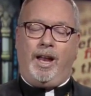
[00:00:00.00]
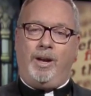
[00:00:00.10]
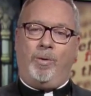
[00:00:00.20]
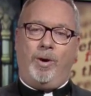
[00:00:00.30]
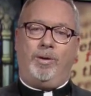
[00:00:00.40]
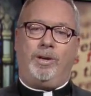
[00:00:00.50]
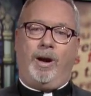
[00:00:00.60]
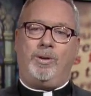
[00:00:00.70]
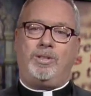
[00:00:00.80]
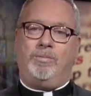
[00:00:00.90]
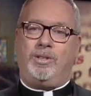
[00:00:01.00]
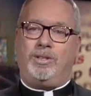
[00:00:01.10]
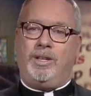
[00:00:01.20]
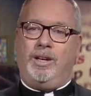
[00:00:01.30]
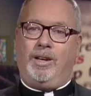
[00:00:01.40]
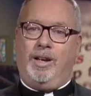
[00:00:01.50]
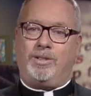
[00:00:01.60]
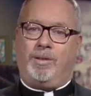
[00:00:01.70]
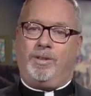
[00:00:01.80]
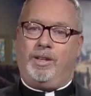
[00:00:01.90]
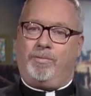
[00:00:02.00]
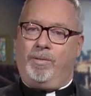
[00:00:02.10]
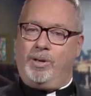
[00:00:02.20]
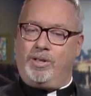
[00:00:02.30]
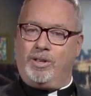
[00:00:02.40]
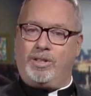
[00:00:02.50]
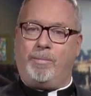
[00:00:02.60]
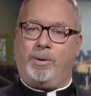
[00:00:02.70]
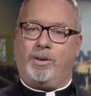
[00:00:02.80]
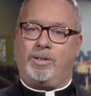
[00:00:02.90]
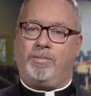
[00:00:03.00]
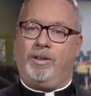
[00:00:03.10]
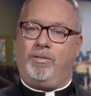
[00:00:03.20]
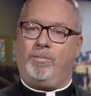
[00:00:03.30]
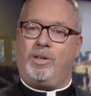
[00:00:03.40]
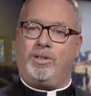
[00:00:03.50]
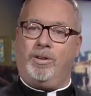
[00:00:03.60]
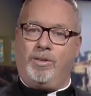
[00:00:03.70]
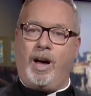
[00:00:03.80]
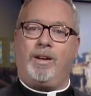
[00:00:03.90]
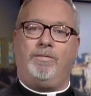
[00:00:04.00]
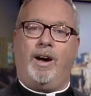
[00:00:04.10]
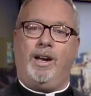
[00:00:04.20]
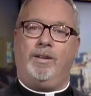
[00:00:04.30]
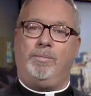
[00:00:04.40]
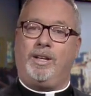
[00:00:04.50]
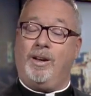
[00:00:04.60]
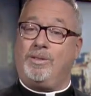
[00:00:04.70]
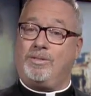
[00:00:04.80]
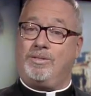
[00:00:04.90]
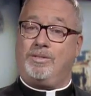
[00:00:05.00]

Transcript: I don't want to encourage them to see it as something that from which they're separate or something from which they're not invited, because